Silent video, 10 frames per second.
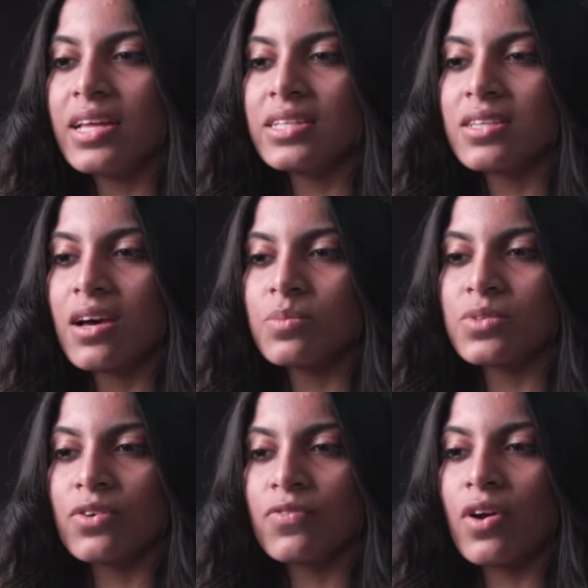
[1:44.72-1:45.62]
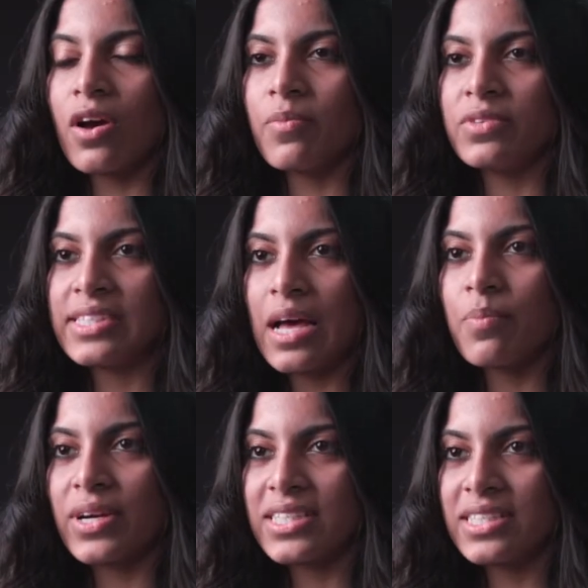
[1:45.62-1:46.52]
in terms of step
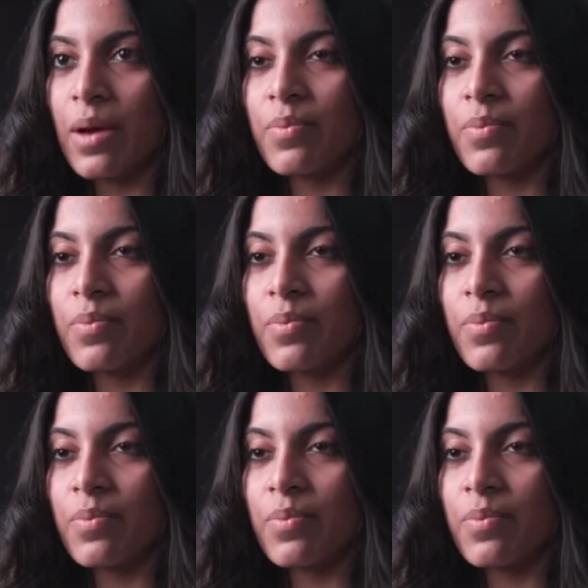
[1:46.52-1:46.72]
by step,